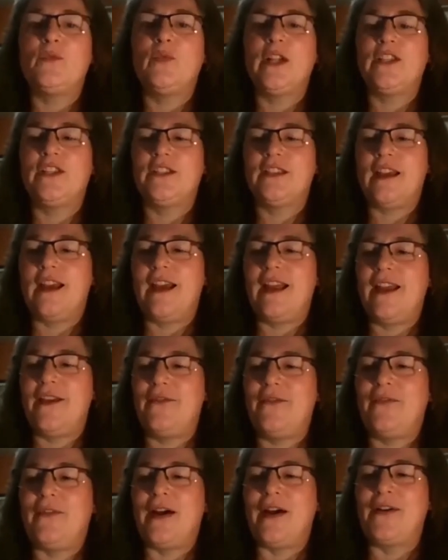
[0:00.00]
which I
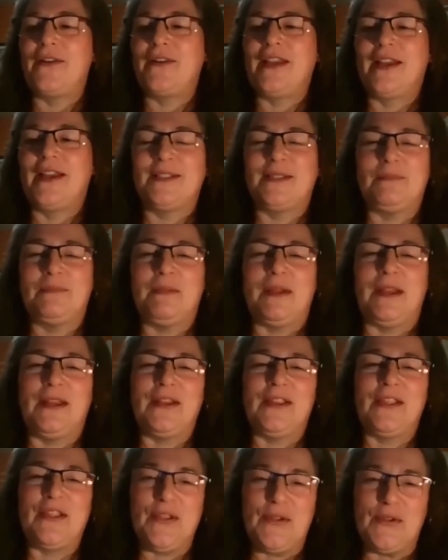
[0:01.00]
have found has
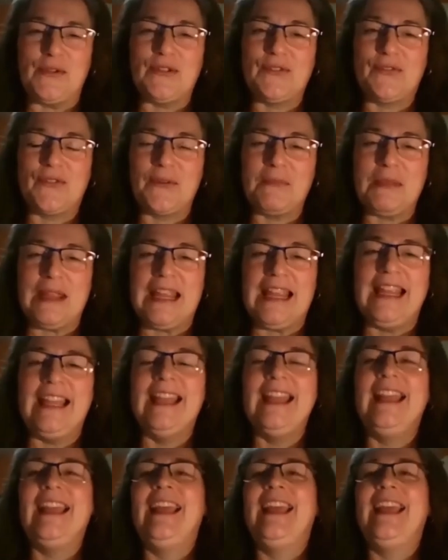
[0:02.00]
been huge for me.